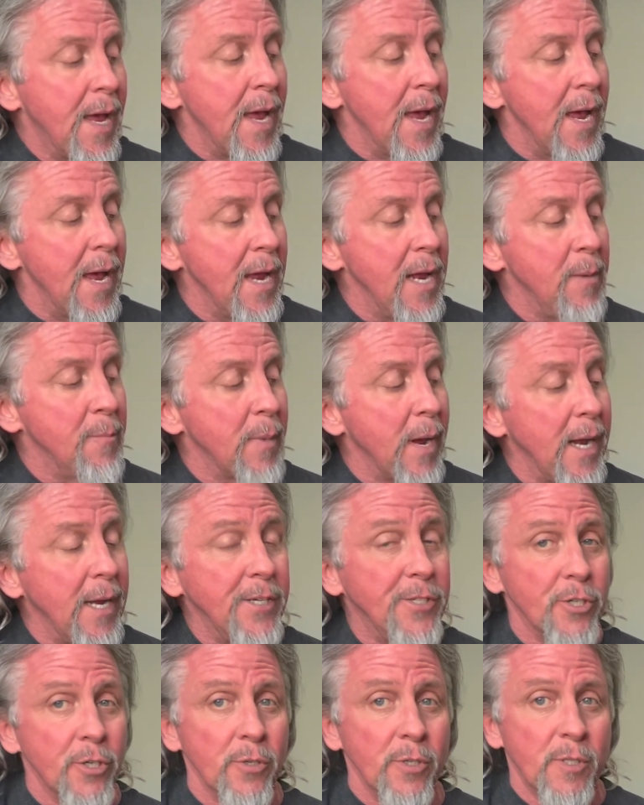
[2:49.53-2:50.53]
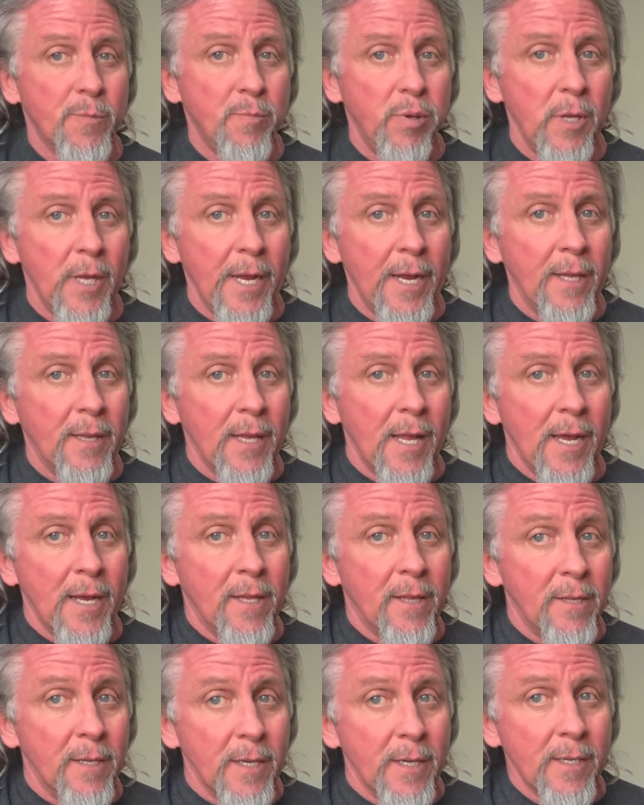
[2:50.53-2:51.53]
A major is played
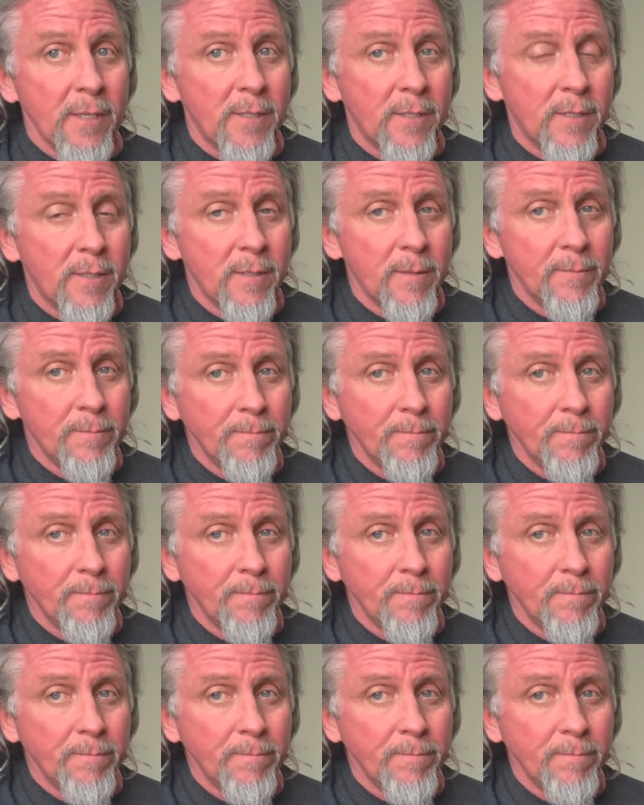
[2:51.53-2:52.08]
like this.